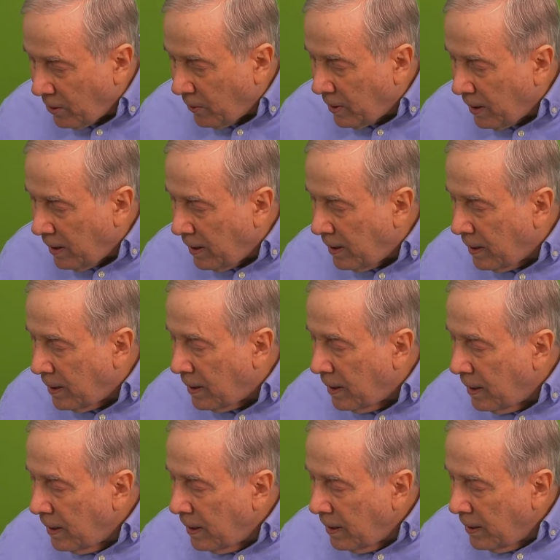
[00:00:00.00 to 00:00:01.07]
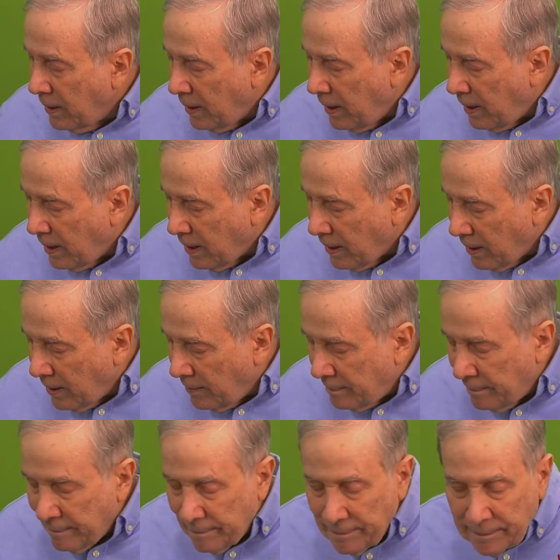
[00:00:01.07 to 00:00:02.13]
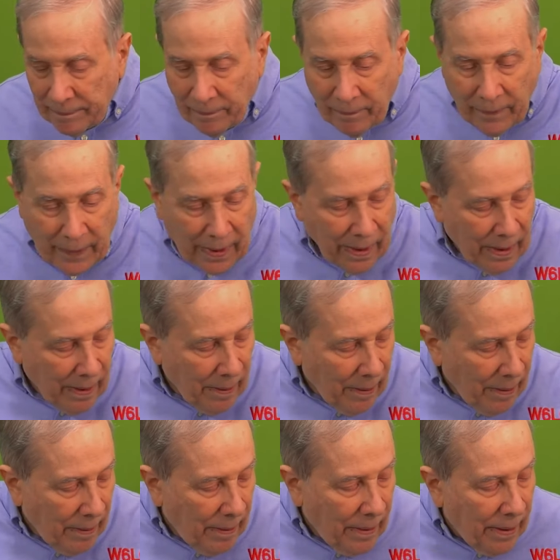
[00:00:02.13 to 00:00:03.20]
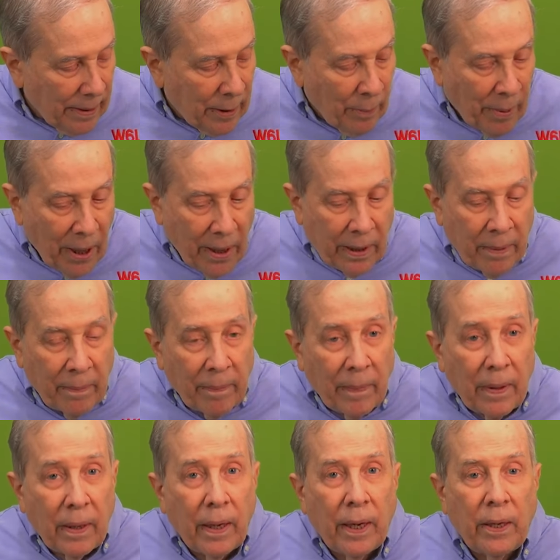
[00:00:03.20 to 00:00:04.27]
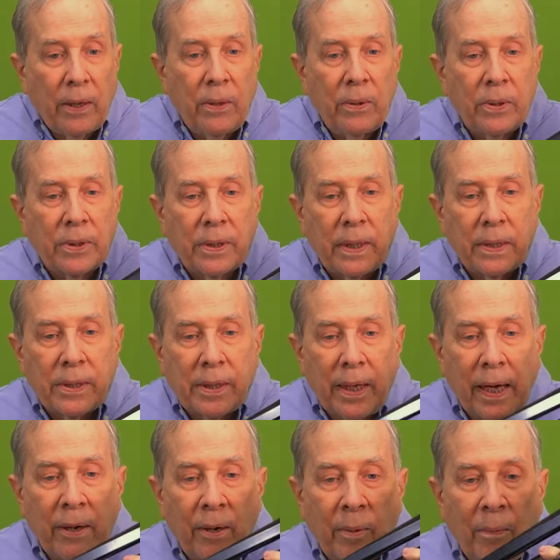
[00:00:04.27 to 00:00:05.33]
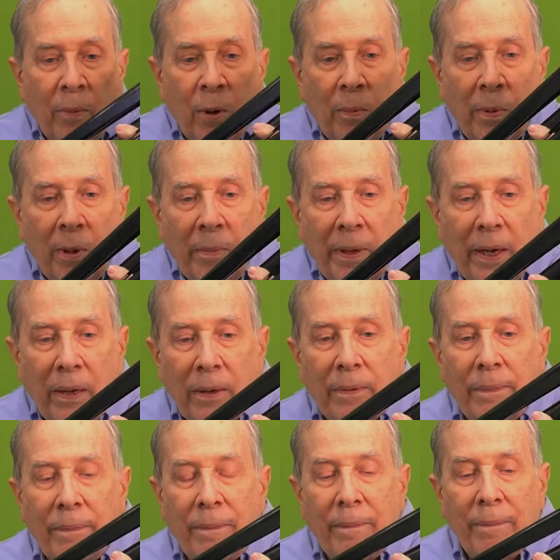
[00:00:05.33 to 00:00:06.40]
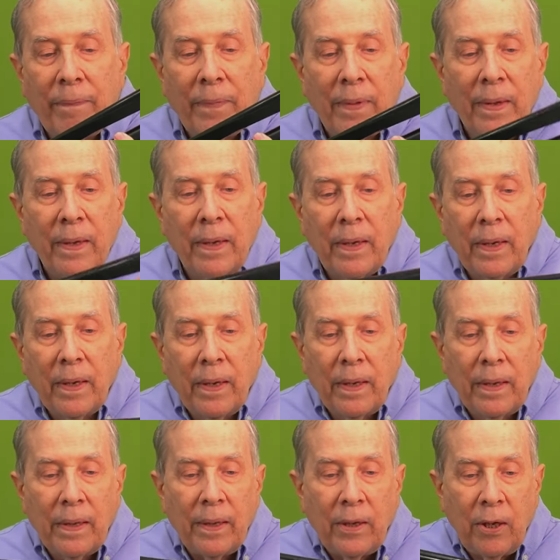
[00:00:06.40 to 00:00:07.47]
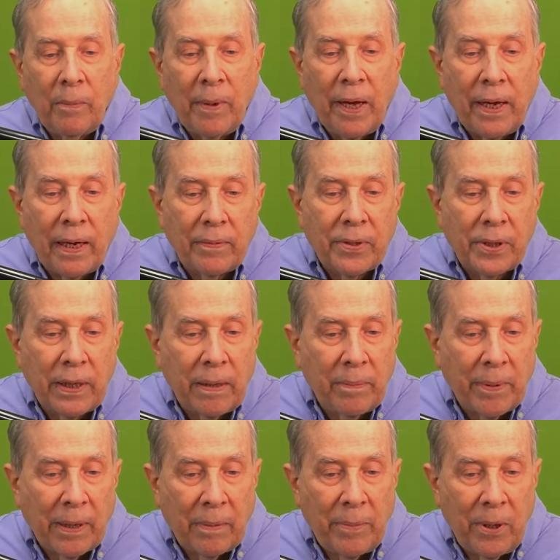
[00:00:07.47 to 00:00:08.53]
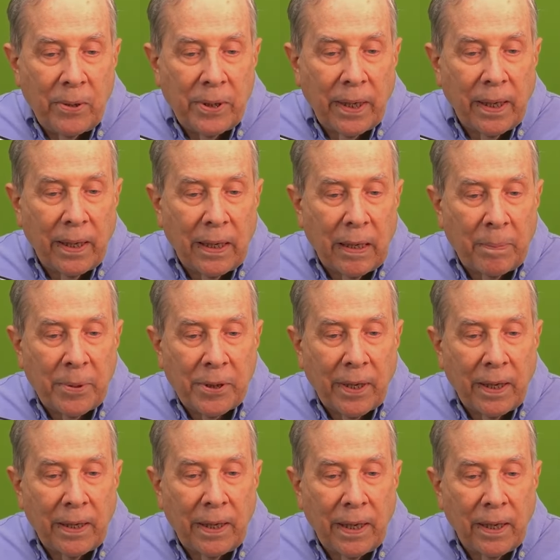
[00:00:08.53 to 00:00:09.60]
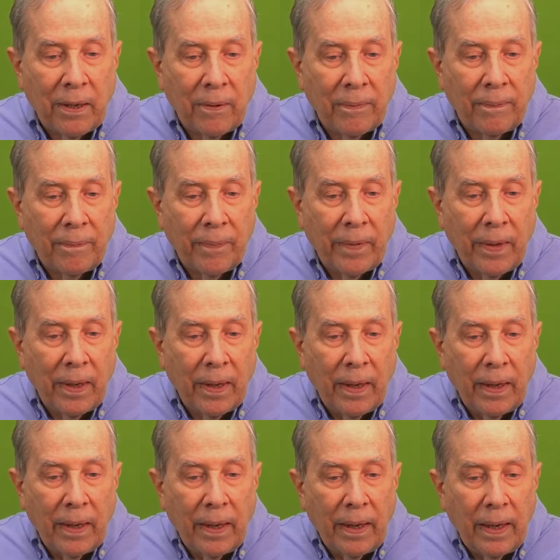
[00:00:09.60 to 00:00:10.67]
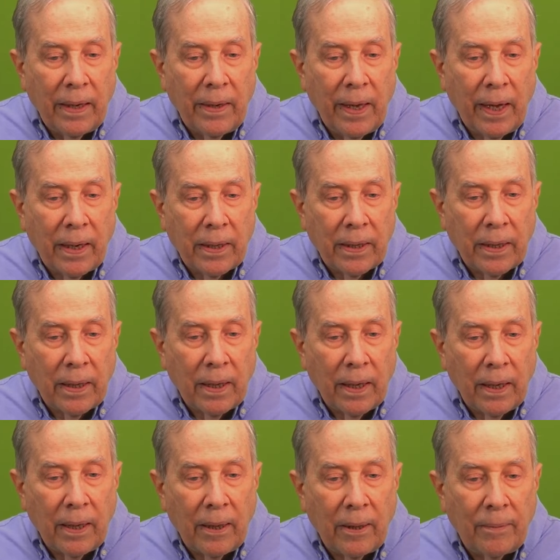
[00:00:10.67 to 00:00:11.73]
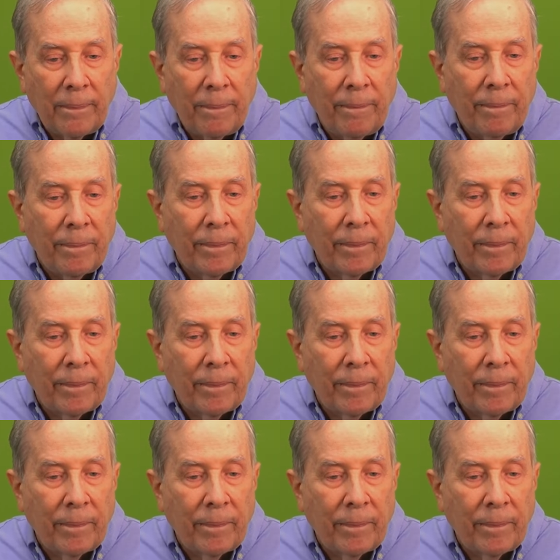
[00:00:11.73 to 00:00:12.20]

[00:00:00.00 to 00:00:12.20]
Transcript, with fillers: okay. The um, At the bottom, I used a standard mobile mount that you may have seen, but I'm using it upside down. And that um,